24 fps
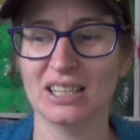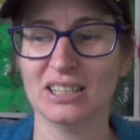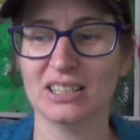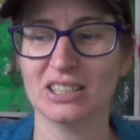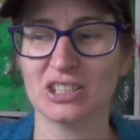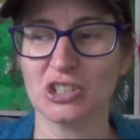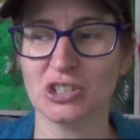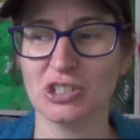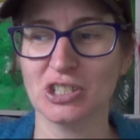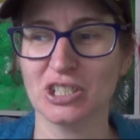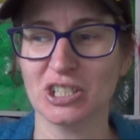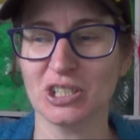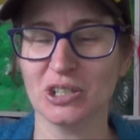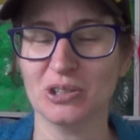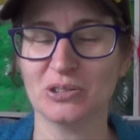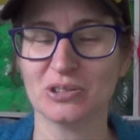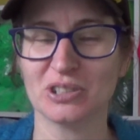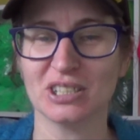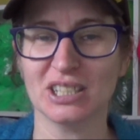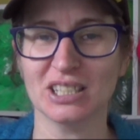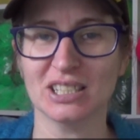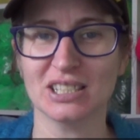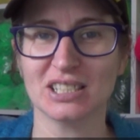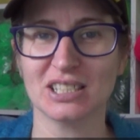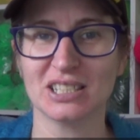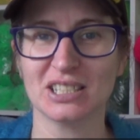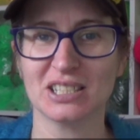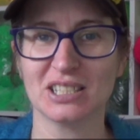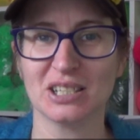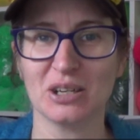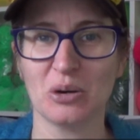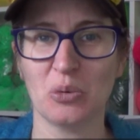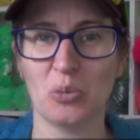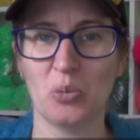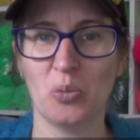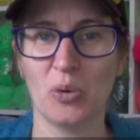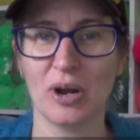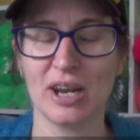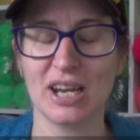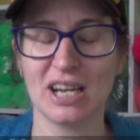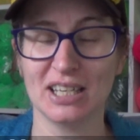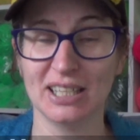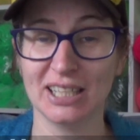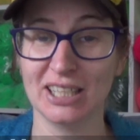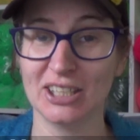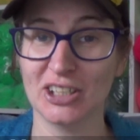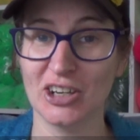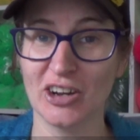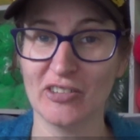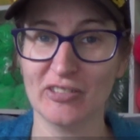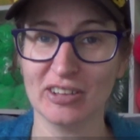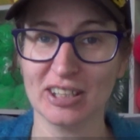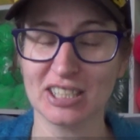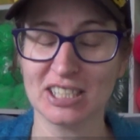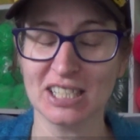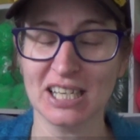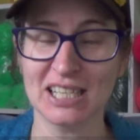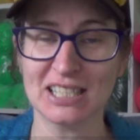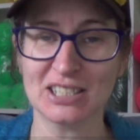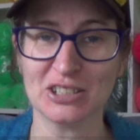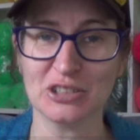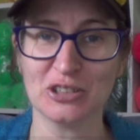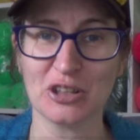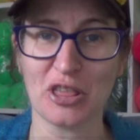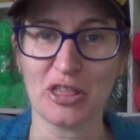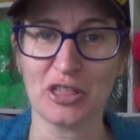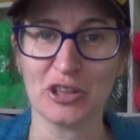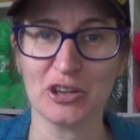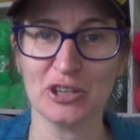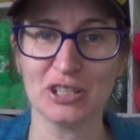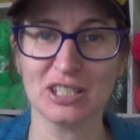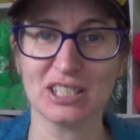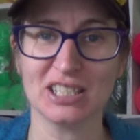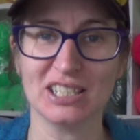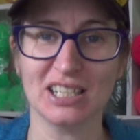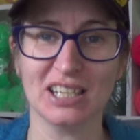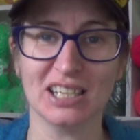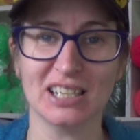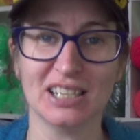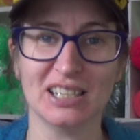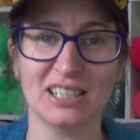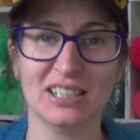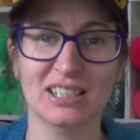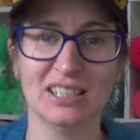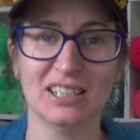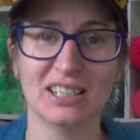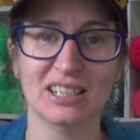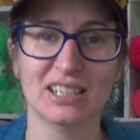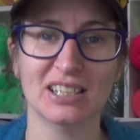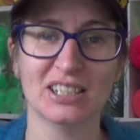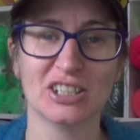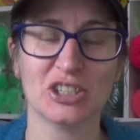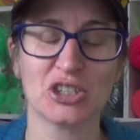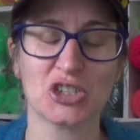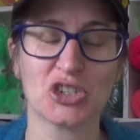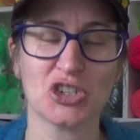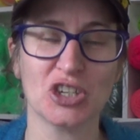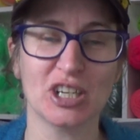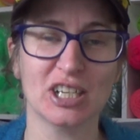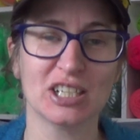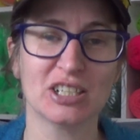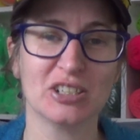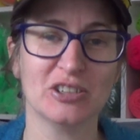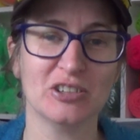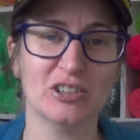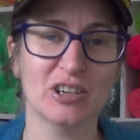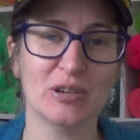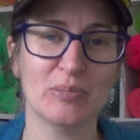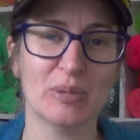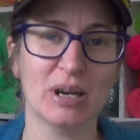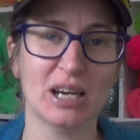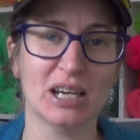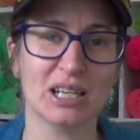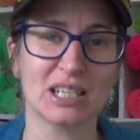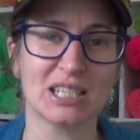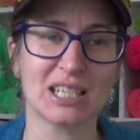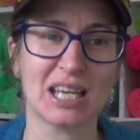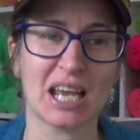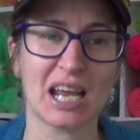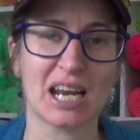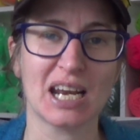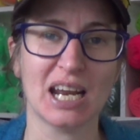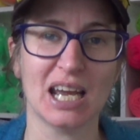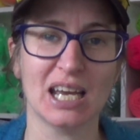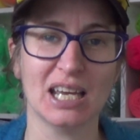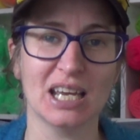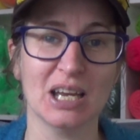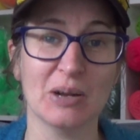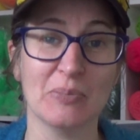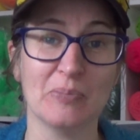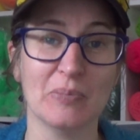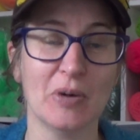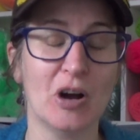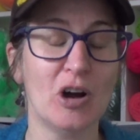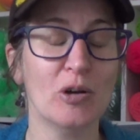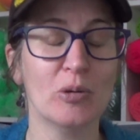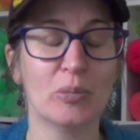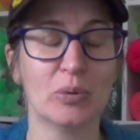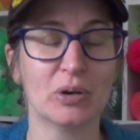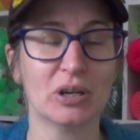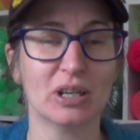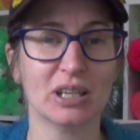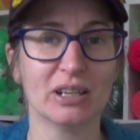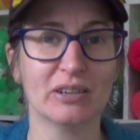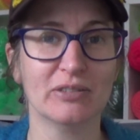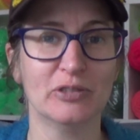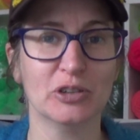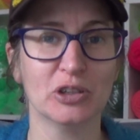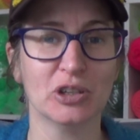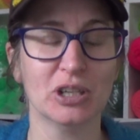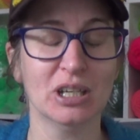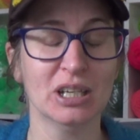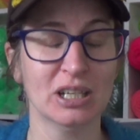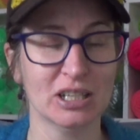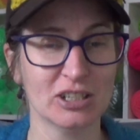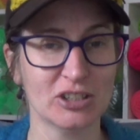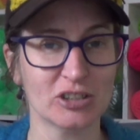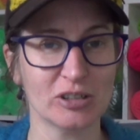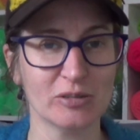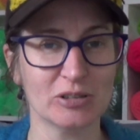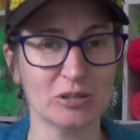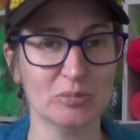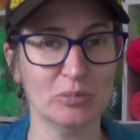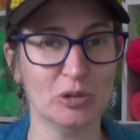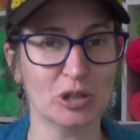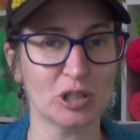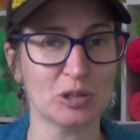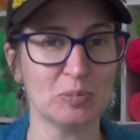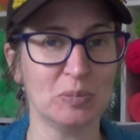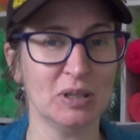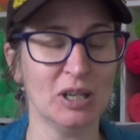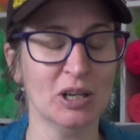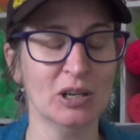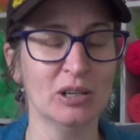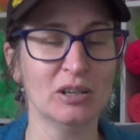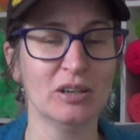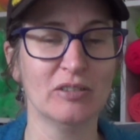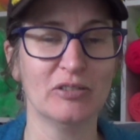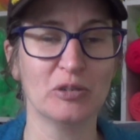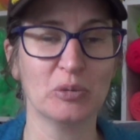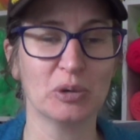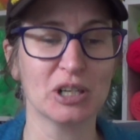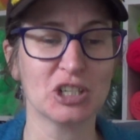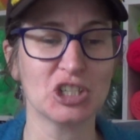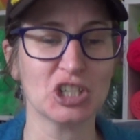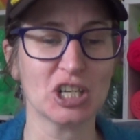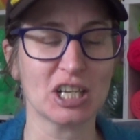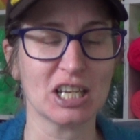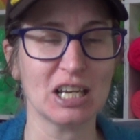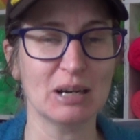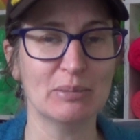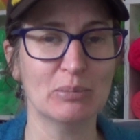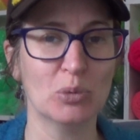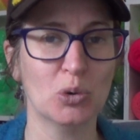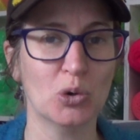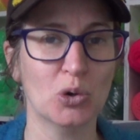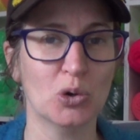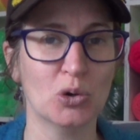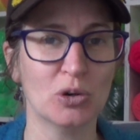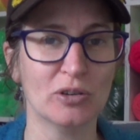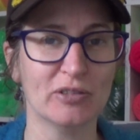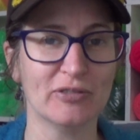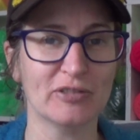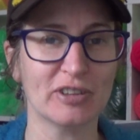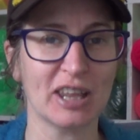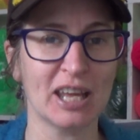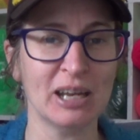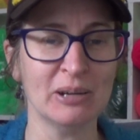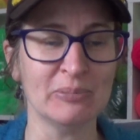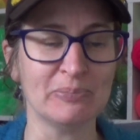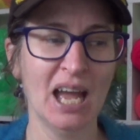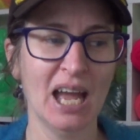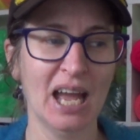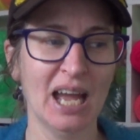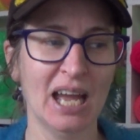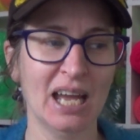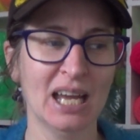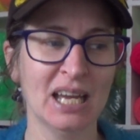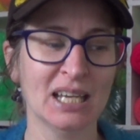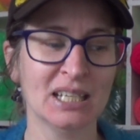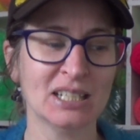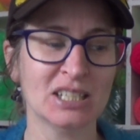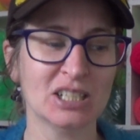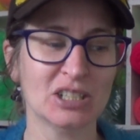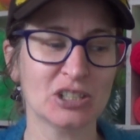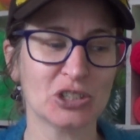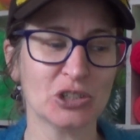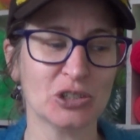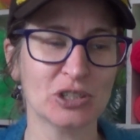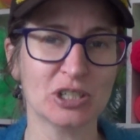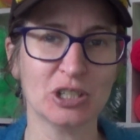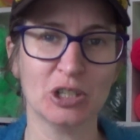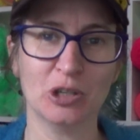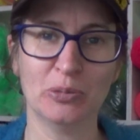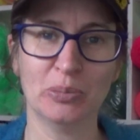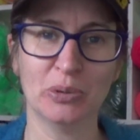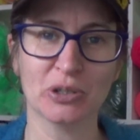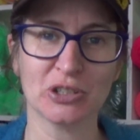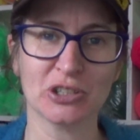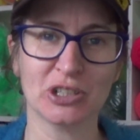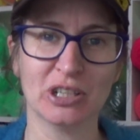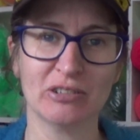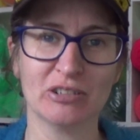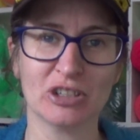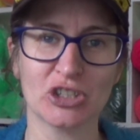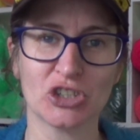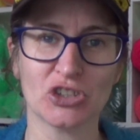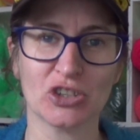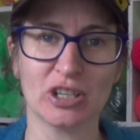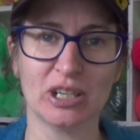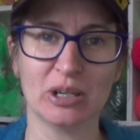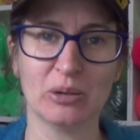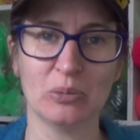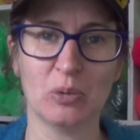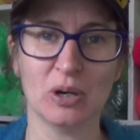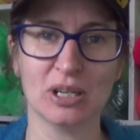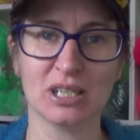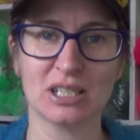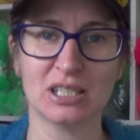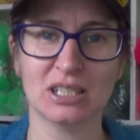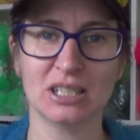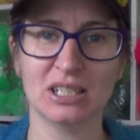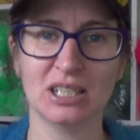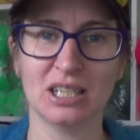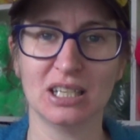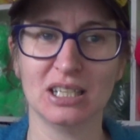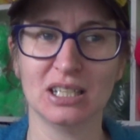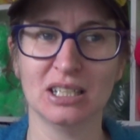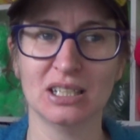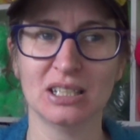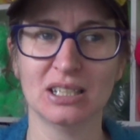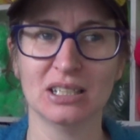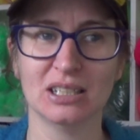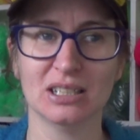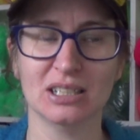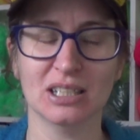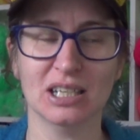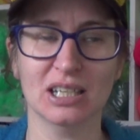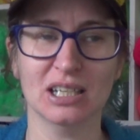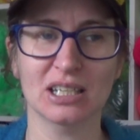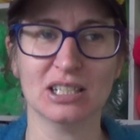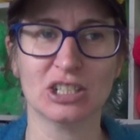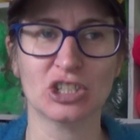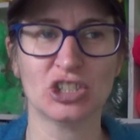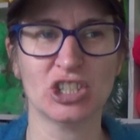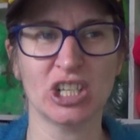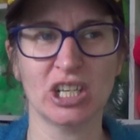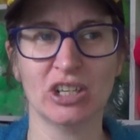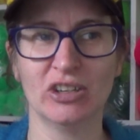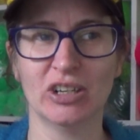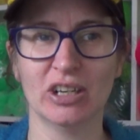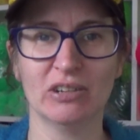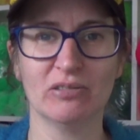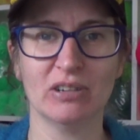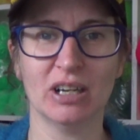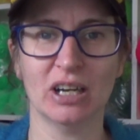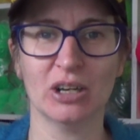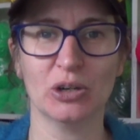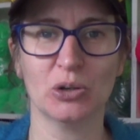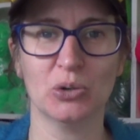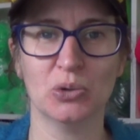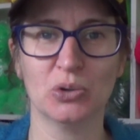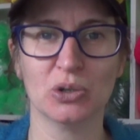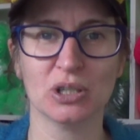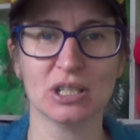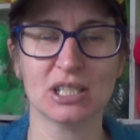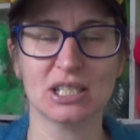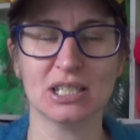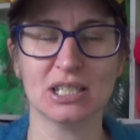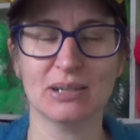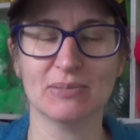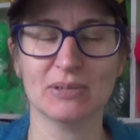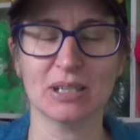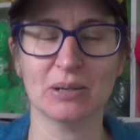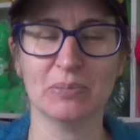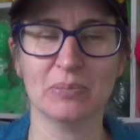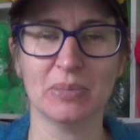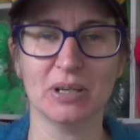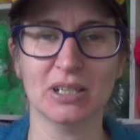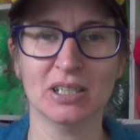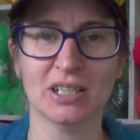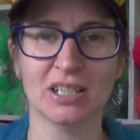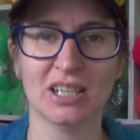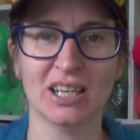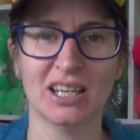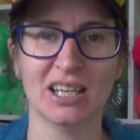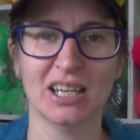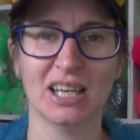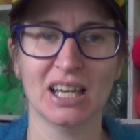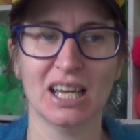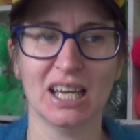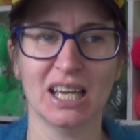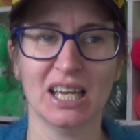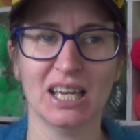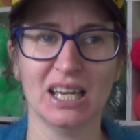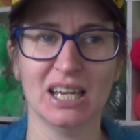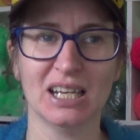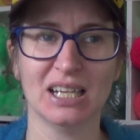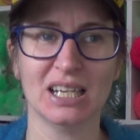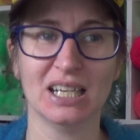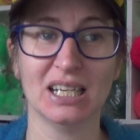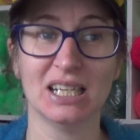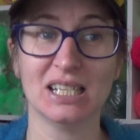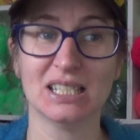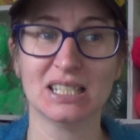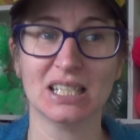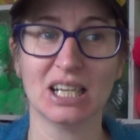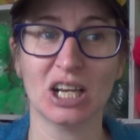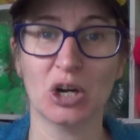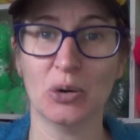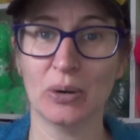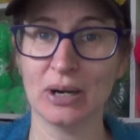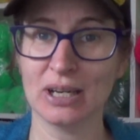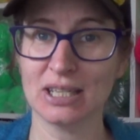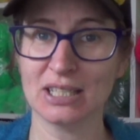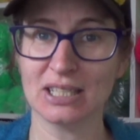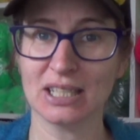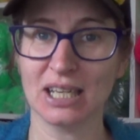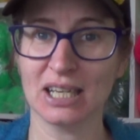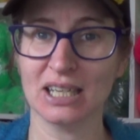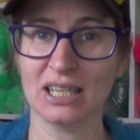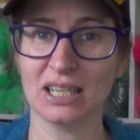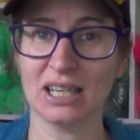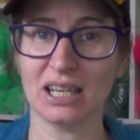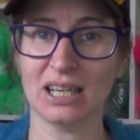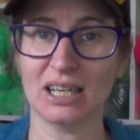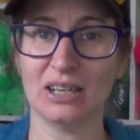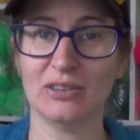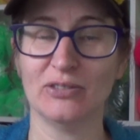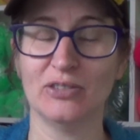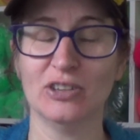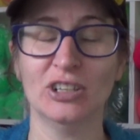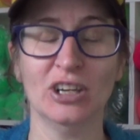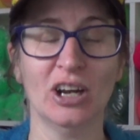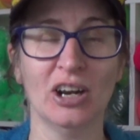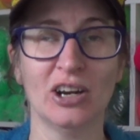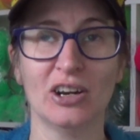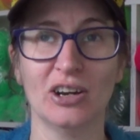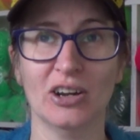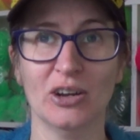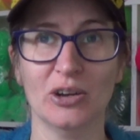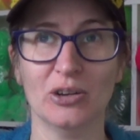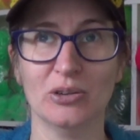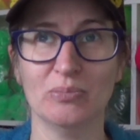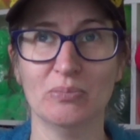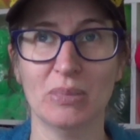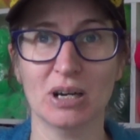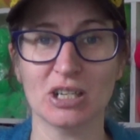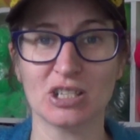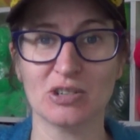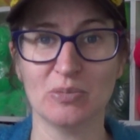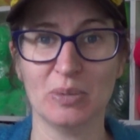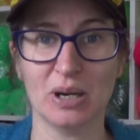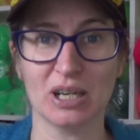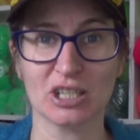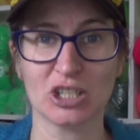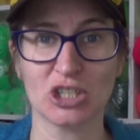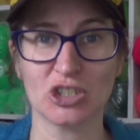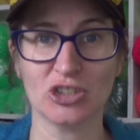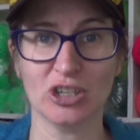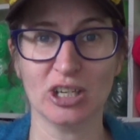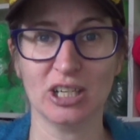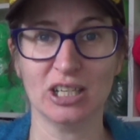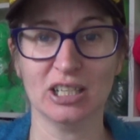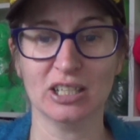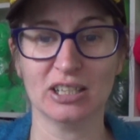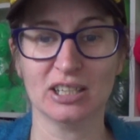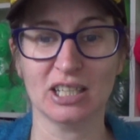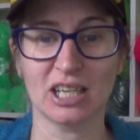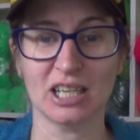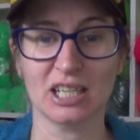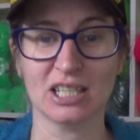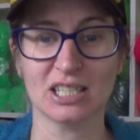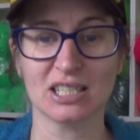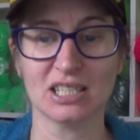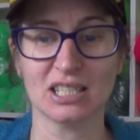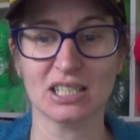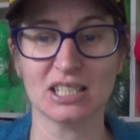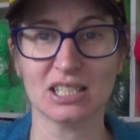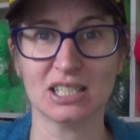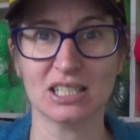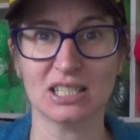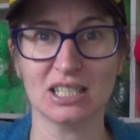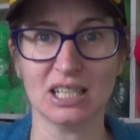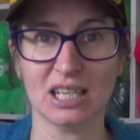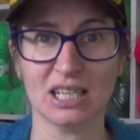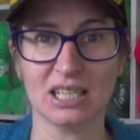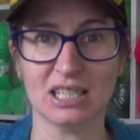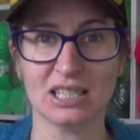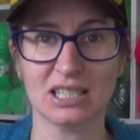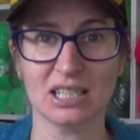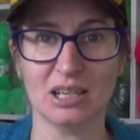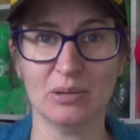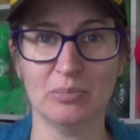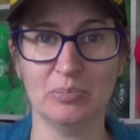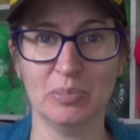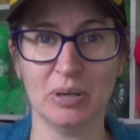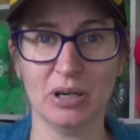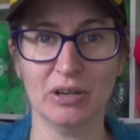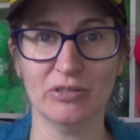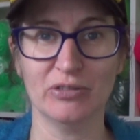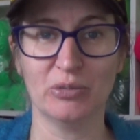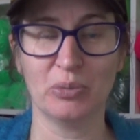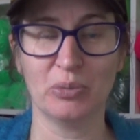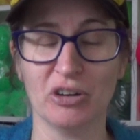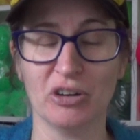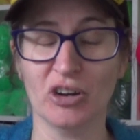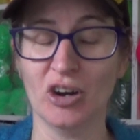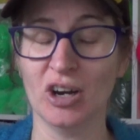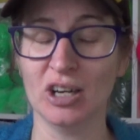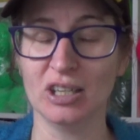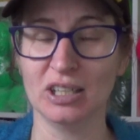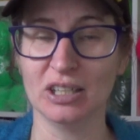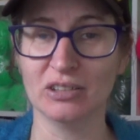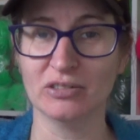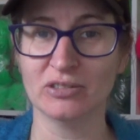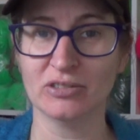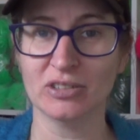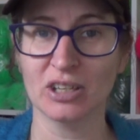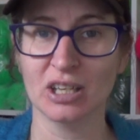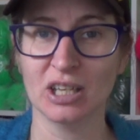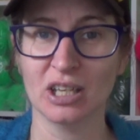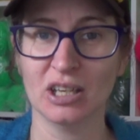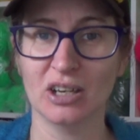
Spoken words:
Chantel does weekly lively chats on a Thursday Australia time at 10 AM. I'll put a link for you in the description box below if you want to check out more for that. And Chantel puts on a retreat once a year. It's generally around August, September, and it is in Queensland. And if you don't know much about Australia, that is the state above I live.